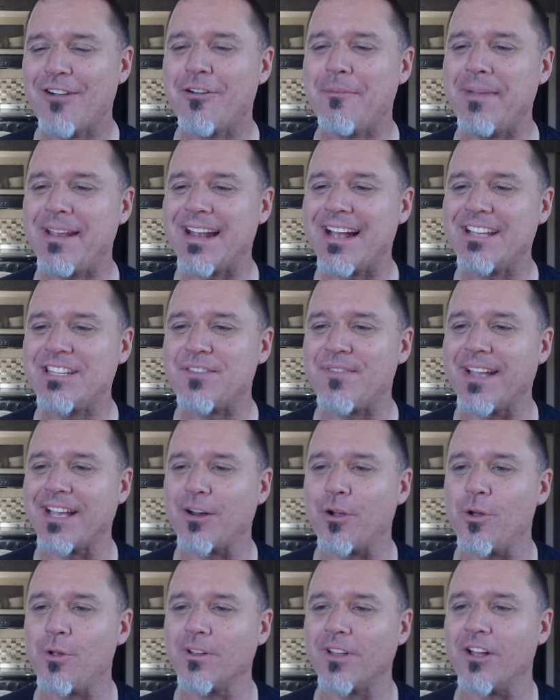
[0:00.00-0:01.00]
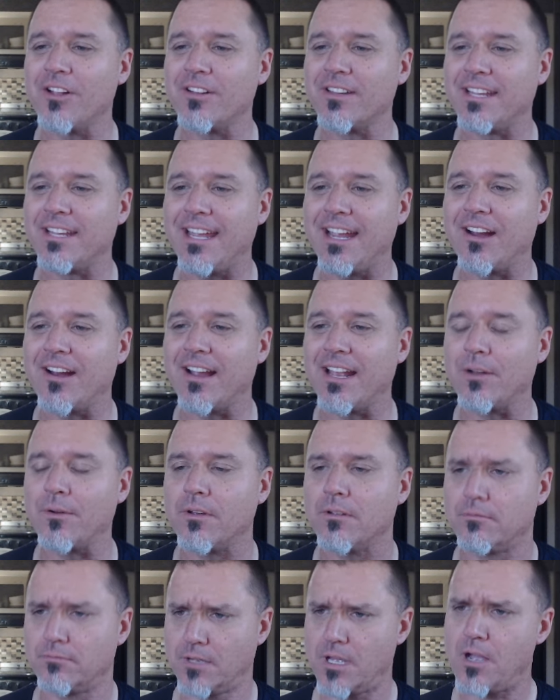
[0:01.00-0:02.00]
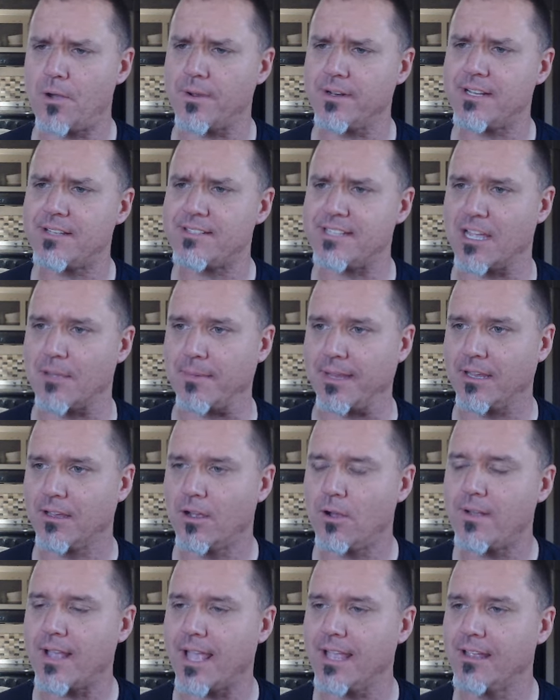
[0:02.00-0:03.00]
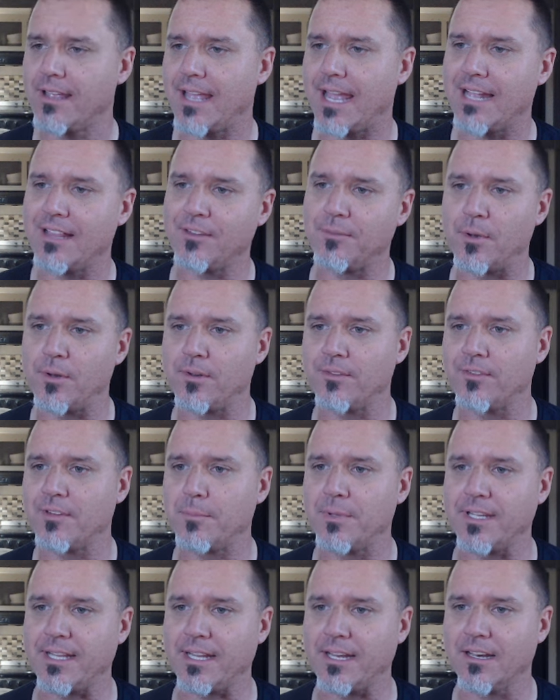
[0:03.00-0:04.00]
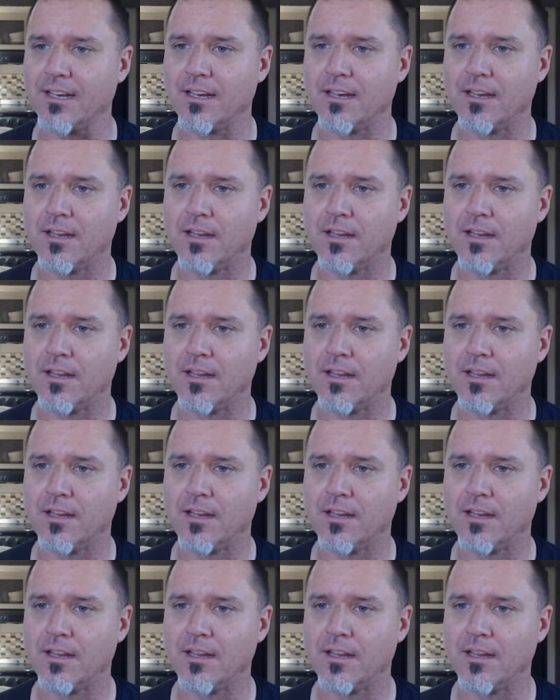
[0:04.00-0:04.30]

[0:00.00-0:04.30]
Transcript: it, would be nice if I could hold Alt here and it. Oh, it does tell me. Okay, Atlas bonus complete.